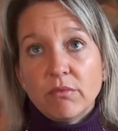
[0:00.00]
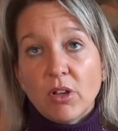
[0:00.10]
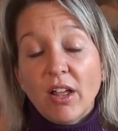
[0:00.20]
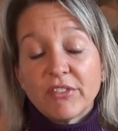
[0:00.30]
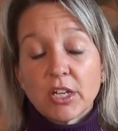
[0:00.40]

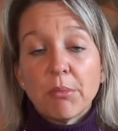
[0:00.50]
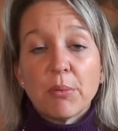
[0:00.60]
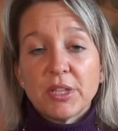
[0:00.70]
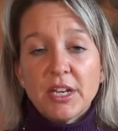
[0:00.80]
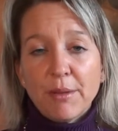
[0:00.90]
I'll have to come up
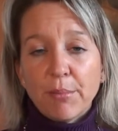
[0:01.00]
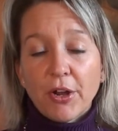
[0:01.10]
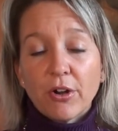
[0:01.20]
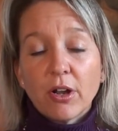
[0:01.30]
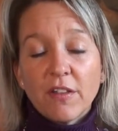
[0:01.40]
with a name
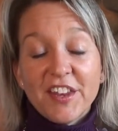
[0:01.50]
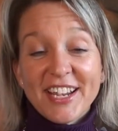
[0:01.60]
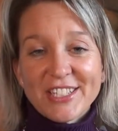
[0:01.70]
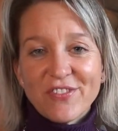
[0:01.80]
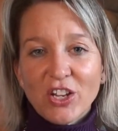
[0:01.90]
better on the
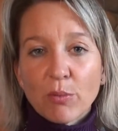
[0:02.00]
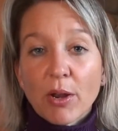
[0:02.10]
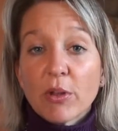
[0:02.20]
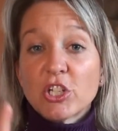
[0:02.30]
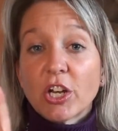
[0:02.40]
next video, but
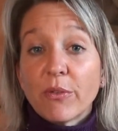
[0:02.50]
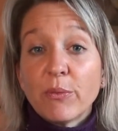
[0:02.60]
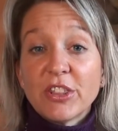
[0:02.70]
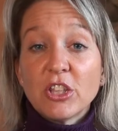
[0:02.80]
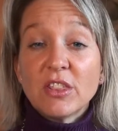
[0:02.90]
I want
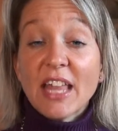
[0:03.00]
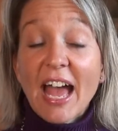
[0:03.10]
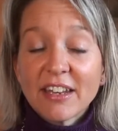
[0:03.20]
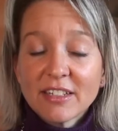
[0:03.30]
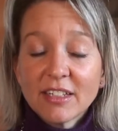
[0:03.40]
to